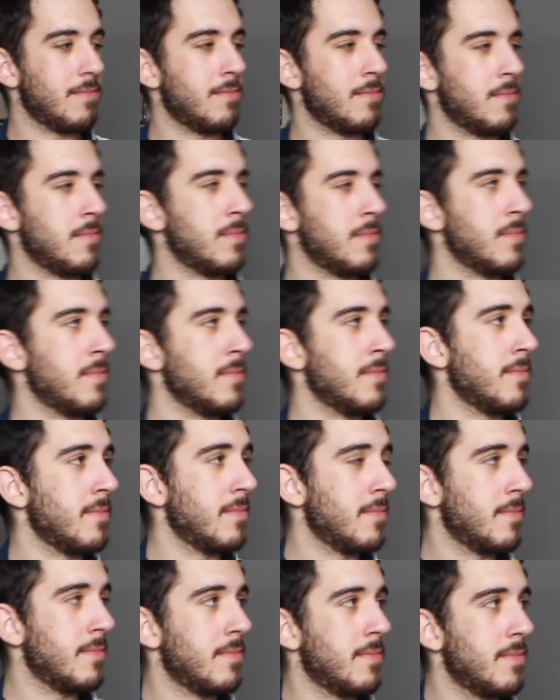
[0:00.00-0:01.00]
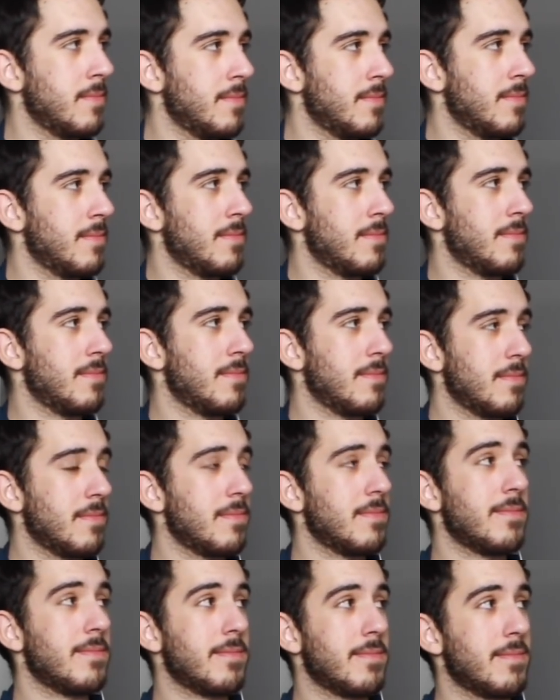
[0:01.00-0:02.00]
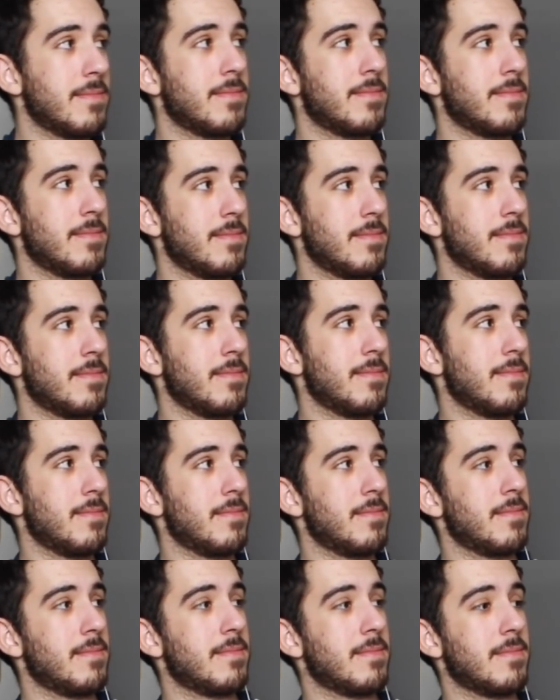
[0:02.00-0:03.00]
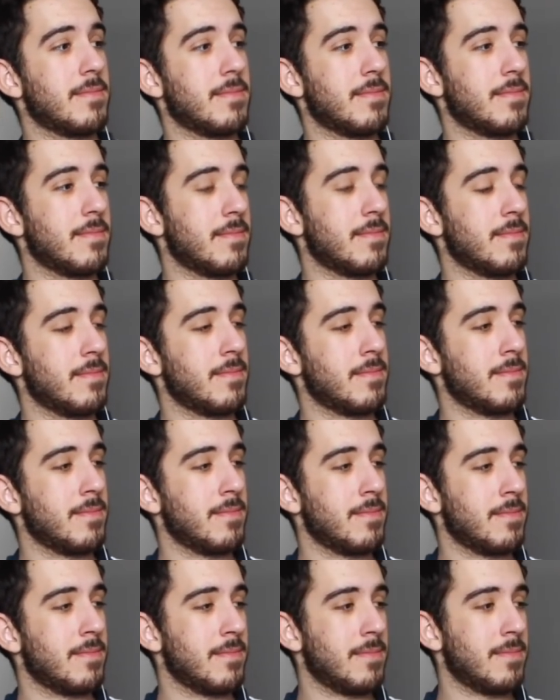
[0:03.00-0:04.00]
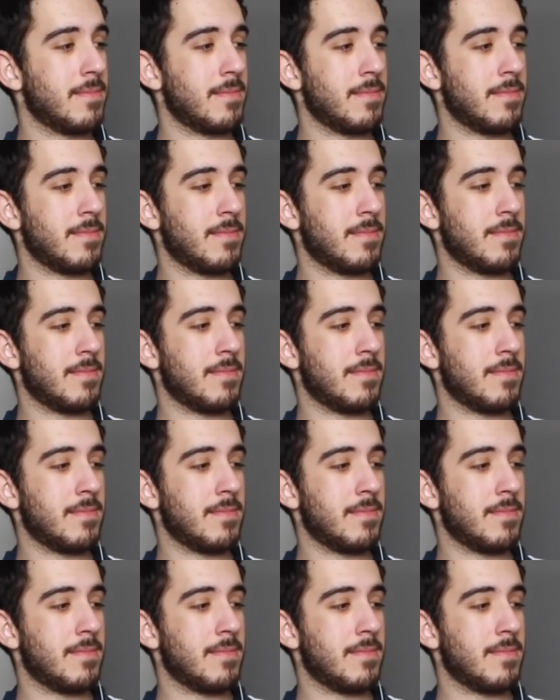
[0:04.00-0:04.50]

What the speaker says: [no speech]